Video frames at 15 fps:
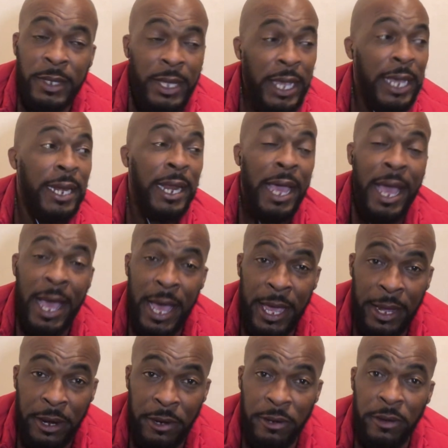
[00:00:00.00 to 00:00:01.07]
An
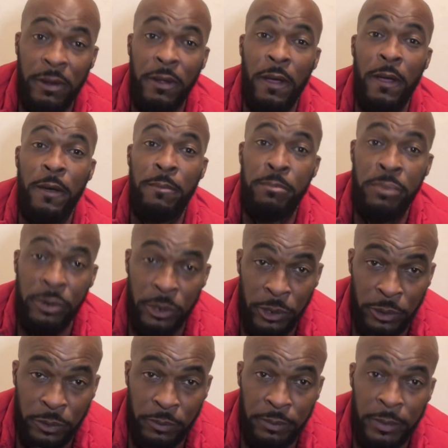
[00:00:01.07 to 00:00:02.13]
iron, a
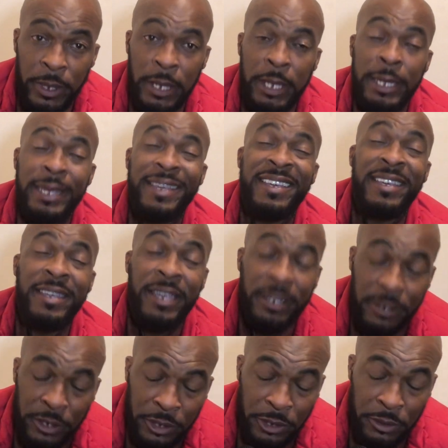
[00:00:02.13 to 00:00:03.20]
broom,
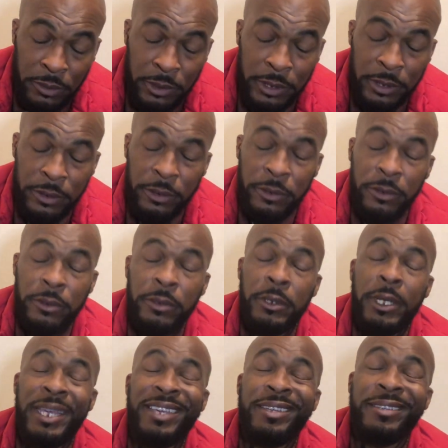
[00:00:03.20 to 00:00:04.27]
kitchen utensil,
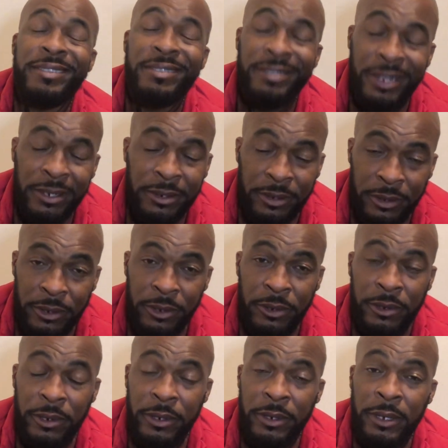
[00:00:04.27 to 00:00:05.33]
extension
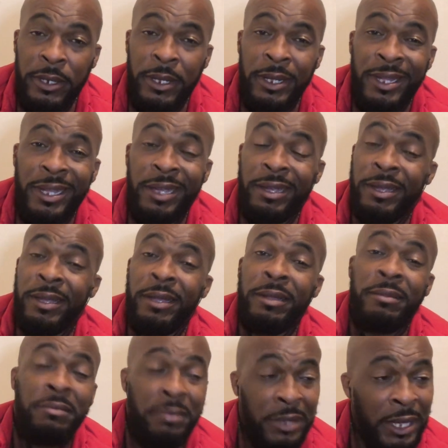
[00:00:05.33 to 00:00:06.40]
cord,
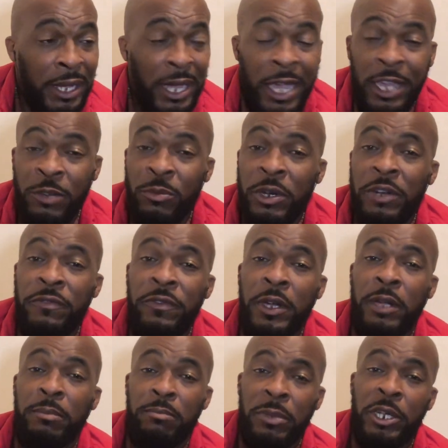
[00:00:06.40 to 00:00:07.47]
thick ass
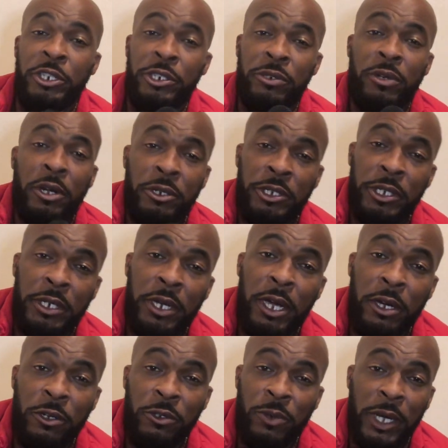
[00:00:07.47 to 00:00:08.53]
motherfucking brush across your
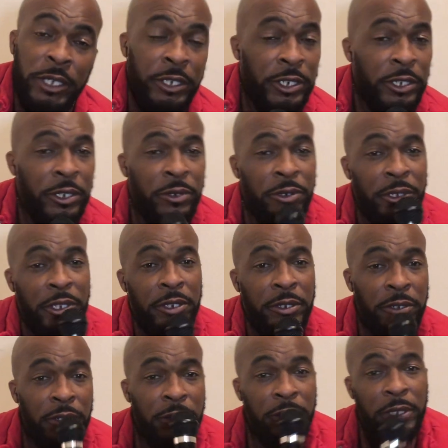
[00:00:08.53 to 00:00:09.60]
knuckles while she doing your
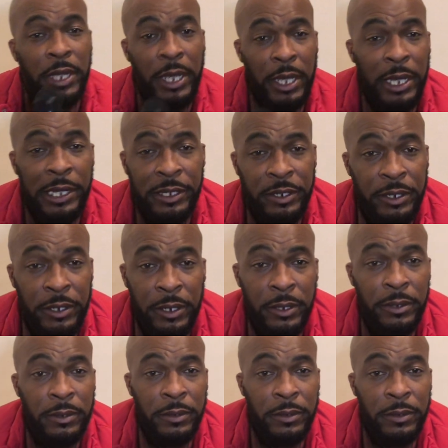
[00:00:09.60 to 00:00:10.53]
sister hair and shit.